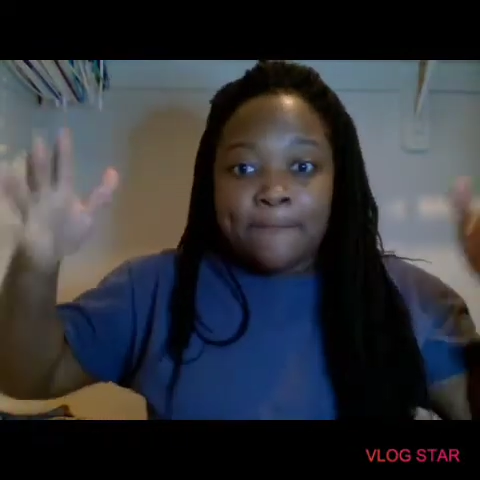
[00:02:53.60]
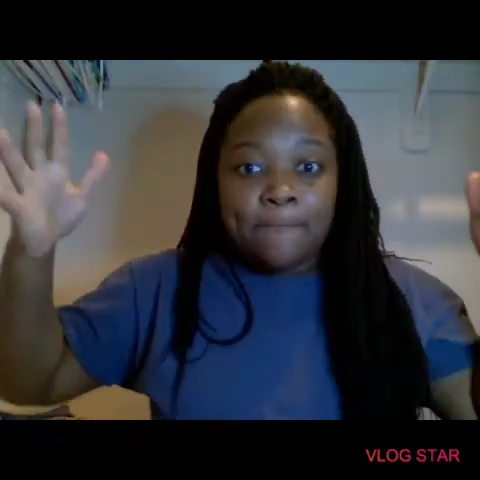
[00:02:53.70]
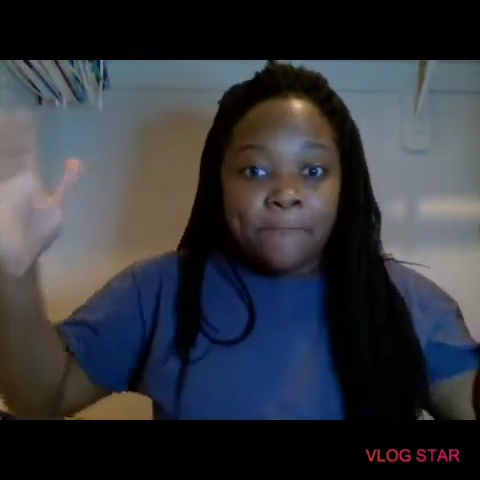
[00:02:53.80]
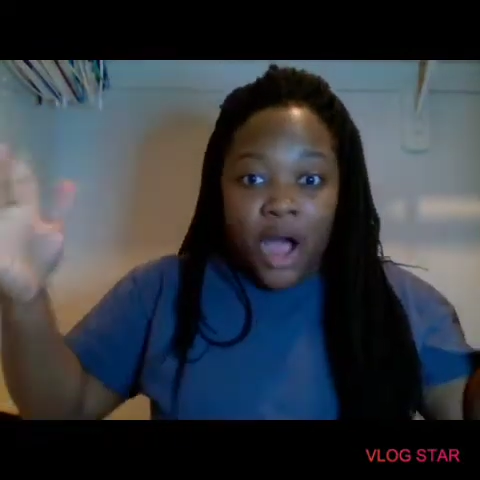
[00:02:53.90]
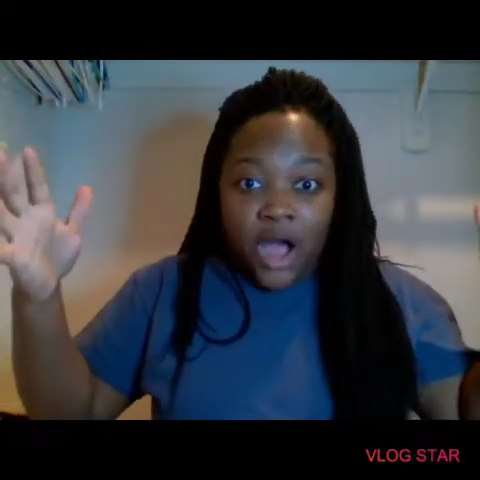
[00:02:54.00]

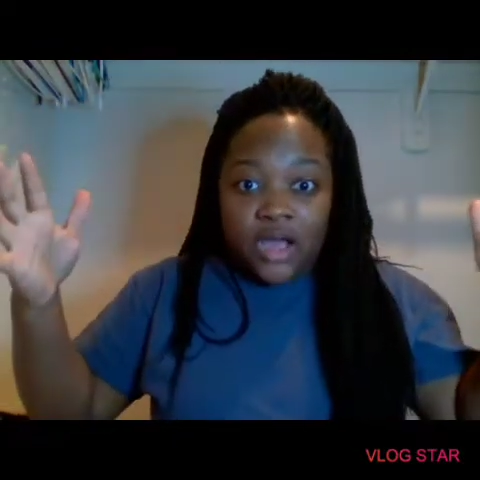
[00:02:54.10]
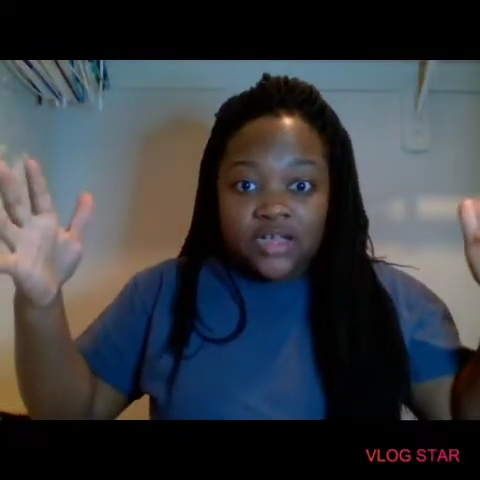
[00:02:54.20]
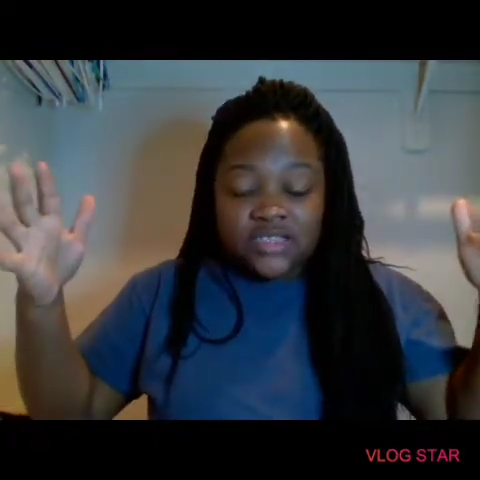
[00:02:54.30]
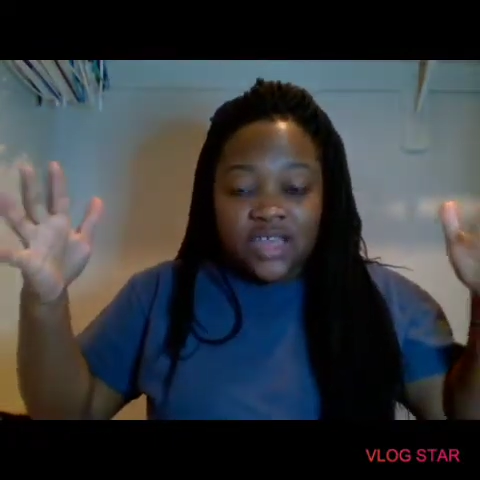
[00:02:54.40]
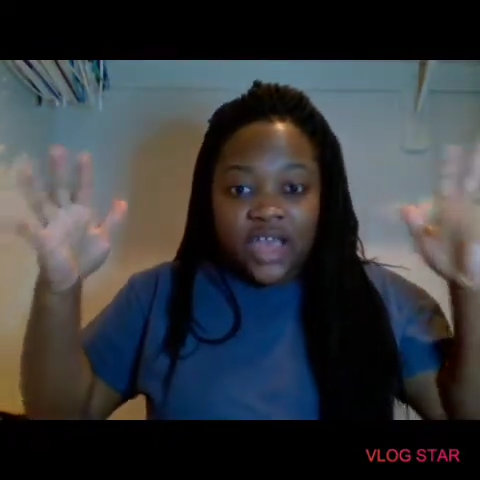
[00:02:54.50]

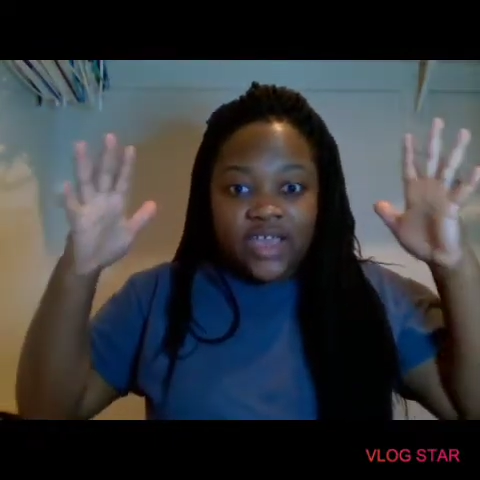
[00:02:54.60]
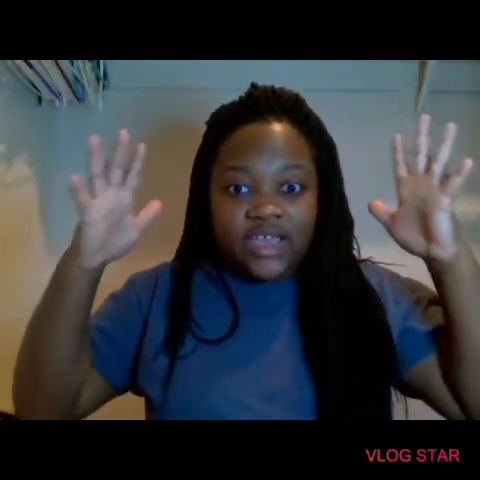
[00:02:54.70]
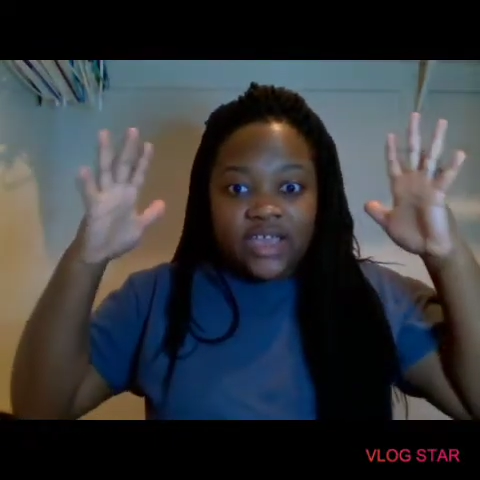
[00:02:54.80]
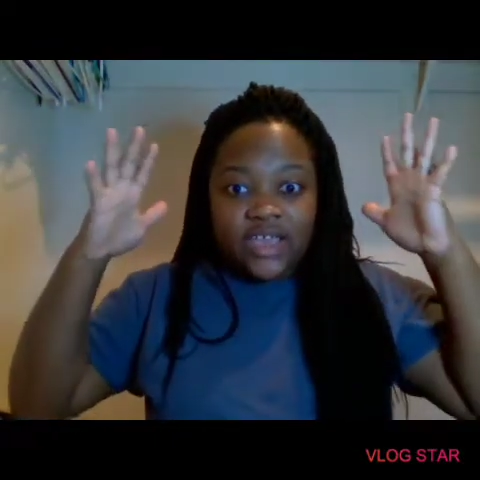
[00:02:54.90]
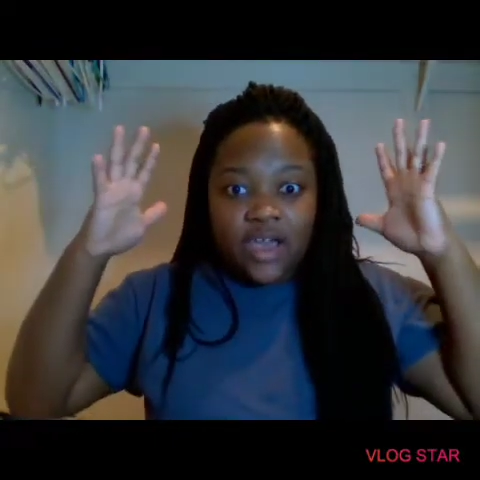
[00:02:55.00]
box,
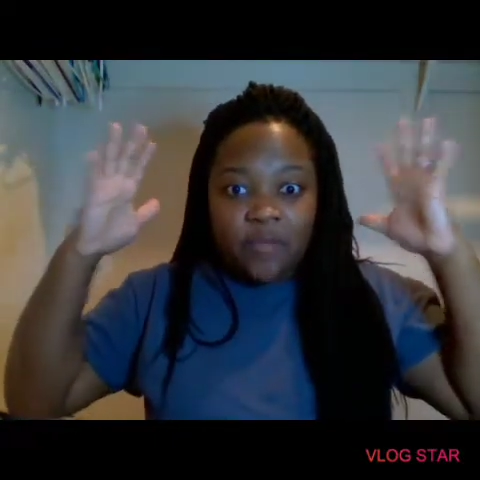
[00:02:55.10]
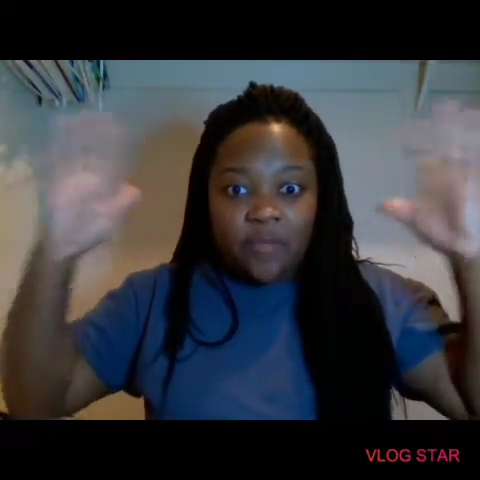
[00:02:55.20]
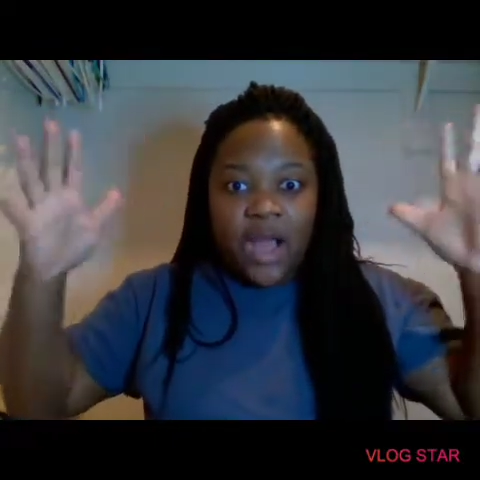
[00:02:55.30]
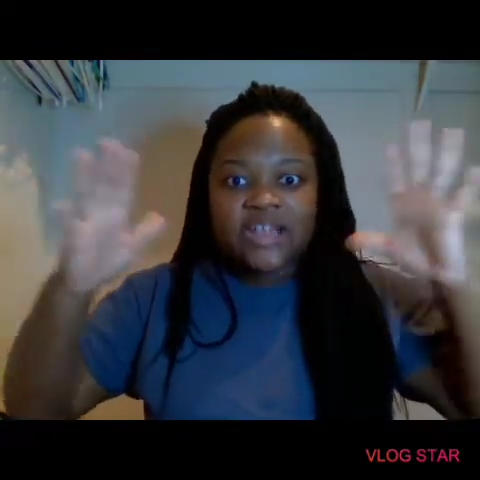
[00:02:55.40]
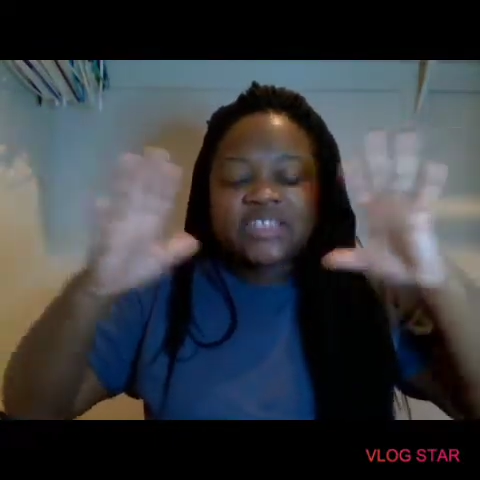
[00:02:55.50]
like a
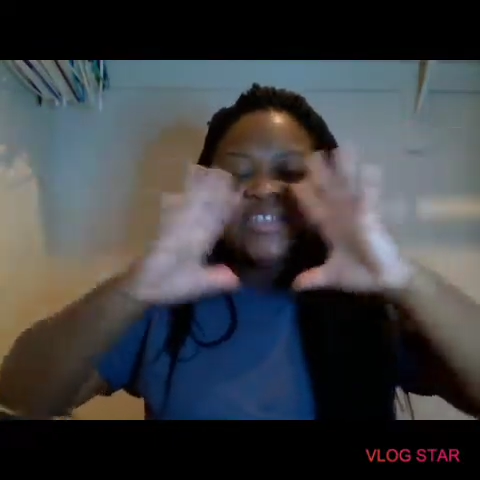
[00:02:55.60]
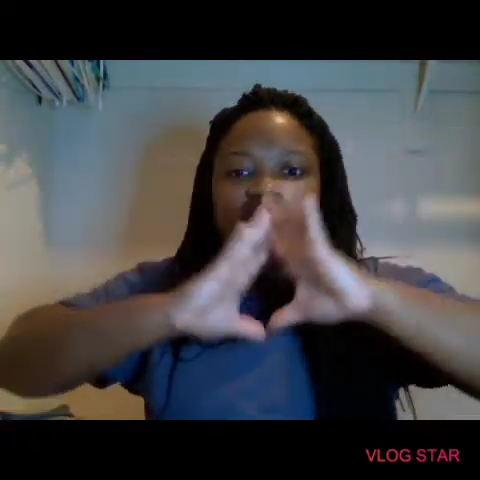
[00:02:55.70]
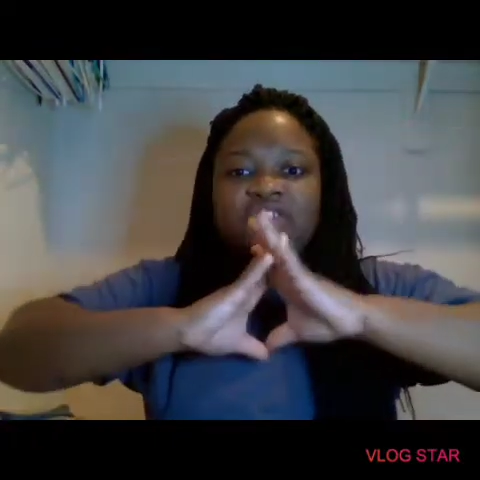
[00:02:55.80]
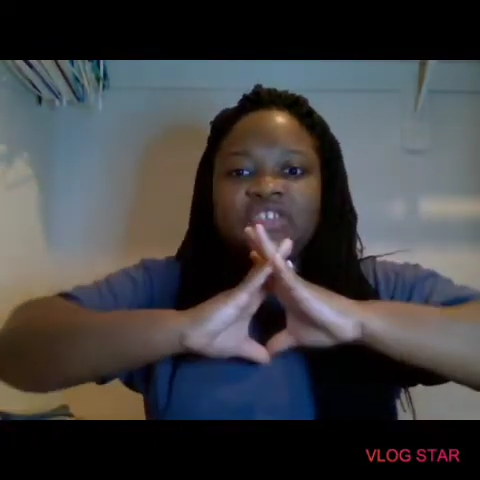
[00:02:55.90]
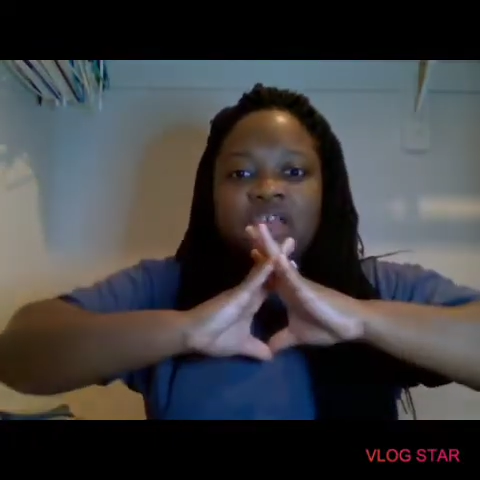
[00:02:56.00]
box of
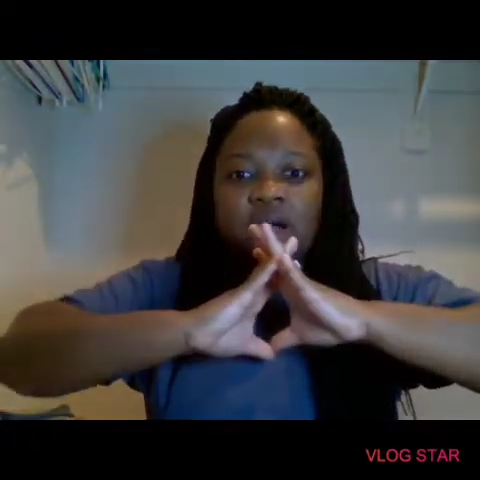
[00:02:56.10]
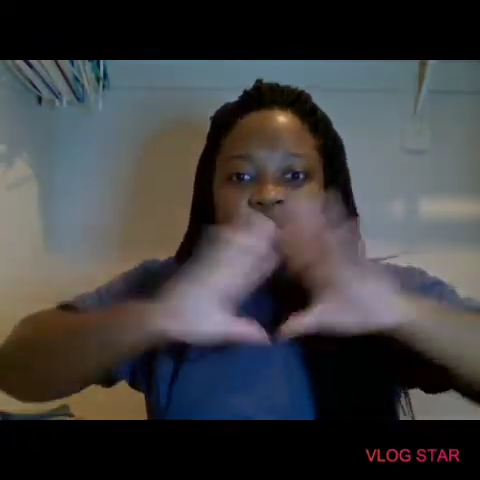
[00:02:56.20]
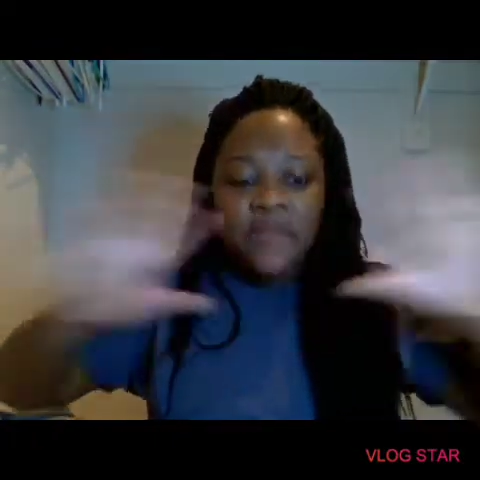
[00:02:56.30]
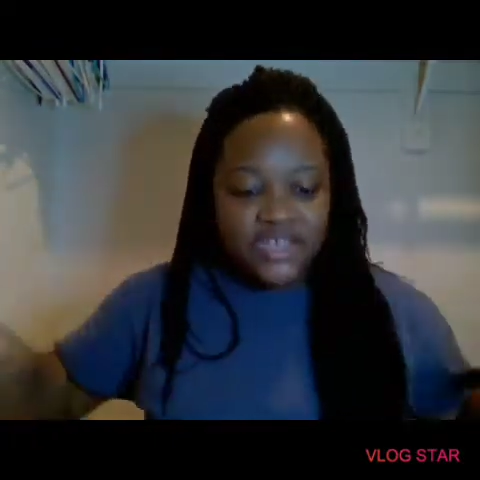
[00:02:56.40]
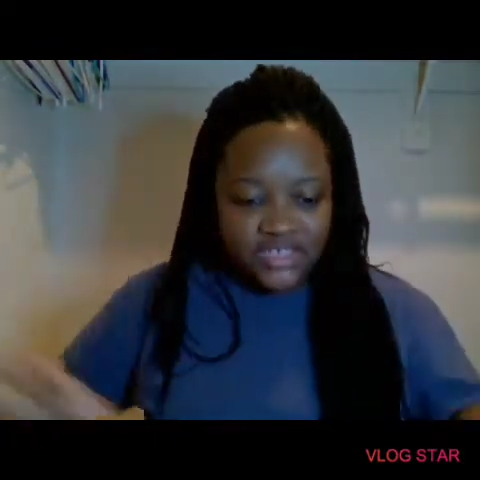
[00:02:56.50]
just
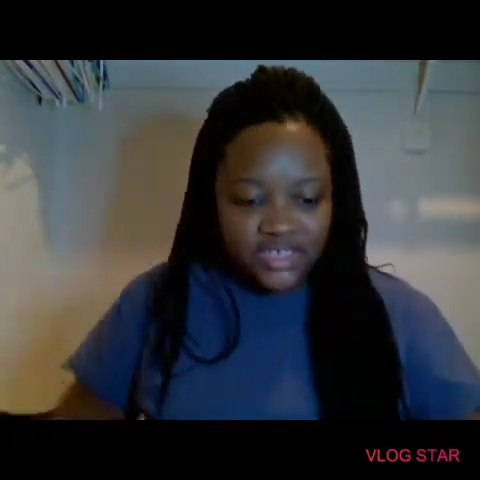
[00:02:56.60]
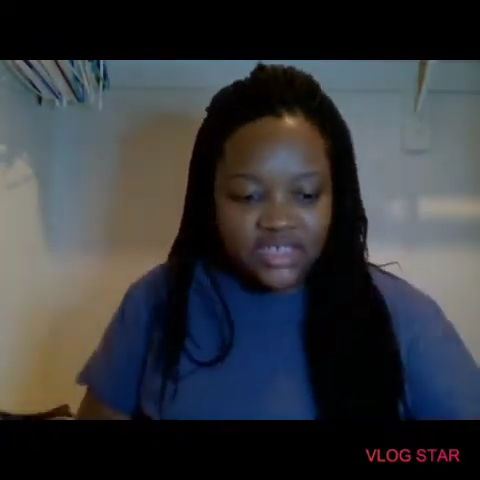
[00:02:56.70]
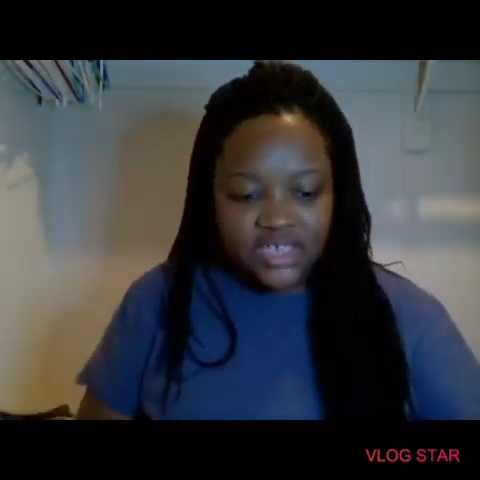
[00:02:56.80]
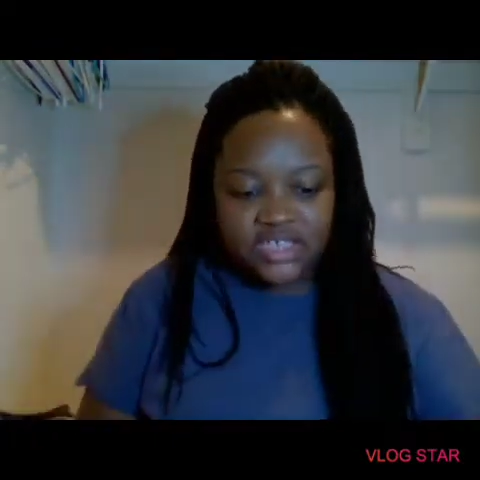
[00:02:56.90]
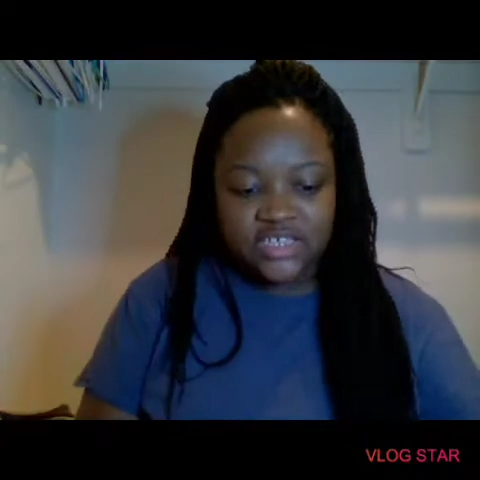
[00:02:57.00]
amazing
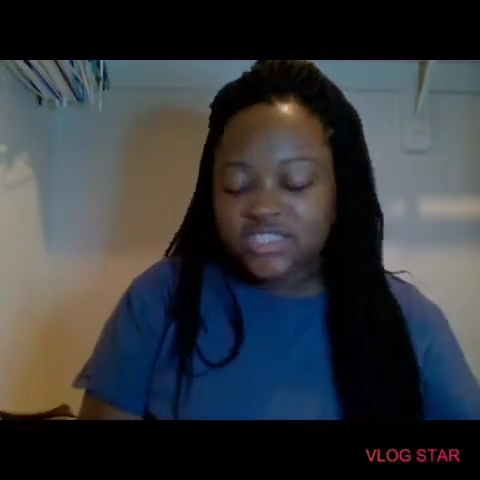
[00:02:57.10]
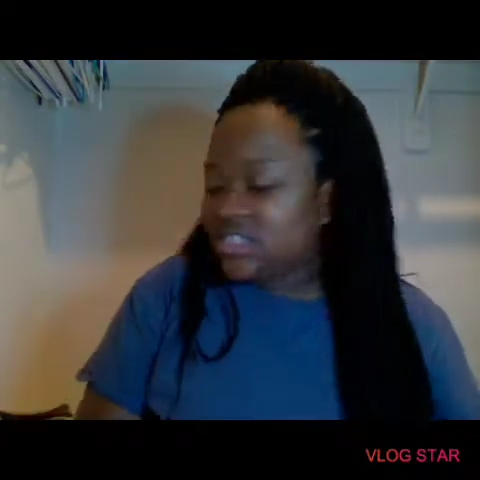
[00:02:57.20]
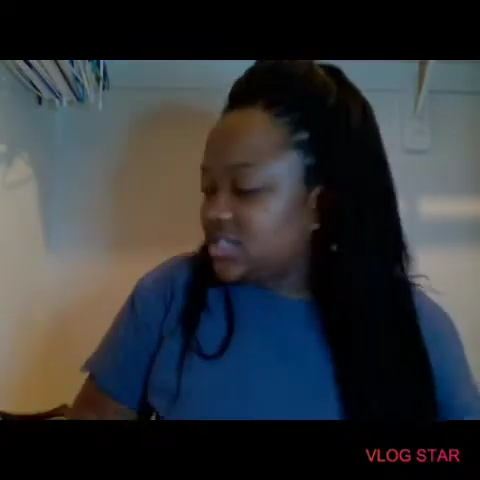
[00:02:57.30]
things